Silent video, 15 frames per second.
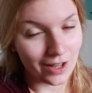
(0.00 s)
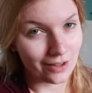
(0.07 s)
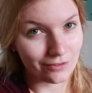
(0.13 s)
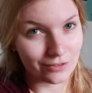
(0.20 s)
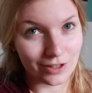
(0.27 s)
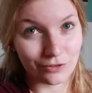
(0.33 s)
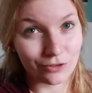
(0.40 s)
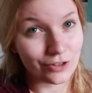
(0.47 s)

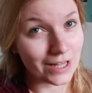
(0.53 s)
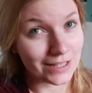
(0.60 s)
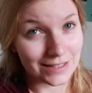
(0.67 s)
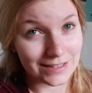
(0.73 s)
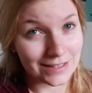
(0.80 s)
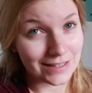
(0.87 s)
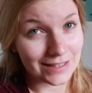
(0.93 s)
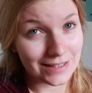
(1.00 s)
I've never
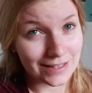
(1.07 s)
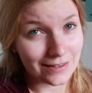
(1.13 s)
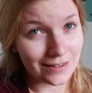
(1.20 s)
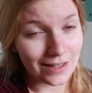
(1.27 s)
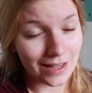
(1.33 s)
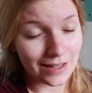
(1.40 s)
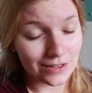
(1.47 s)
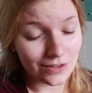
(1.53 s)
edited it at
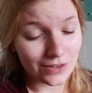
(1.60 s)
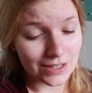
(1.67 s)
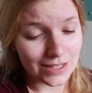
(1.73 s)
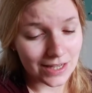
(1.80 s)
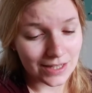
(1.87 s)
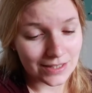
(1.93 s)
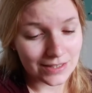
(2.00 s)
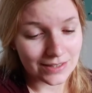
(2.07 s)
the end of the
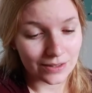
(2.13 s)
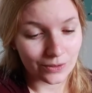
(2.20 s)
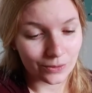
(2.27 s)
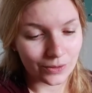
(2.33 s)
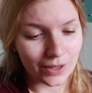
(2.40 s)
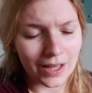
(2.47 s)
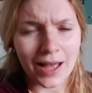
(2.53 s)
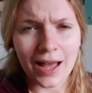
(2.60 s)
day,
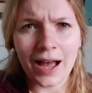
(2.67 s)
so